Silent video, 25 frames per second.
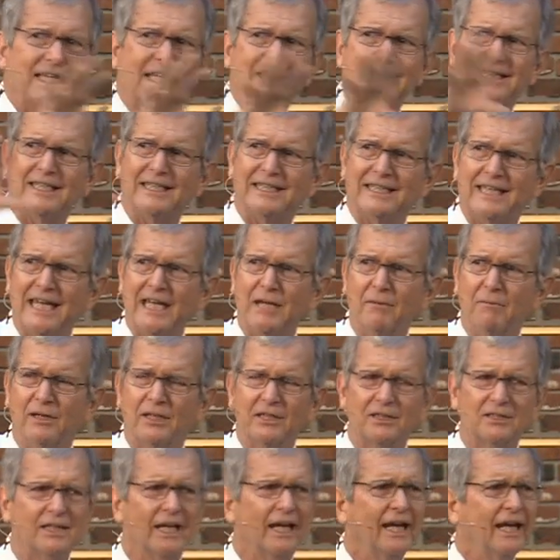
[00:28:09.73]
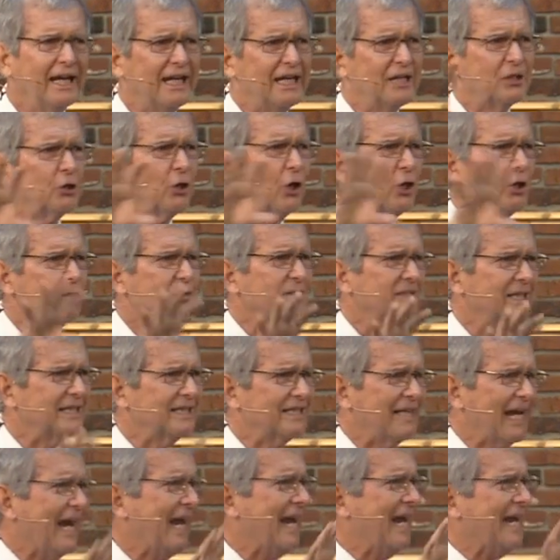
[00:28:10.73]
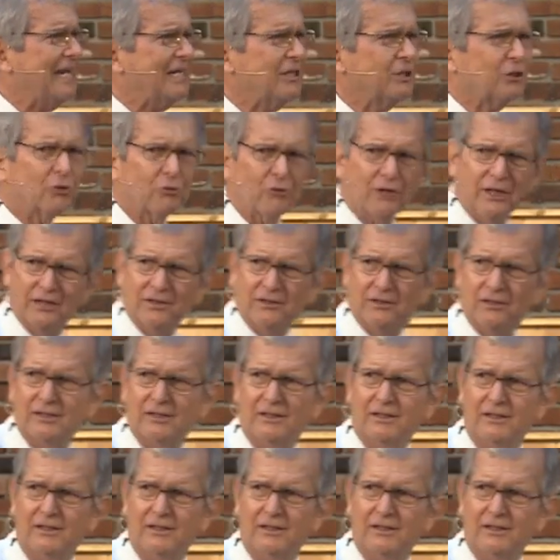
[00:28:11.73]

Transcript: and the demons, it turns into hatred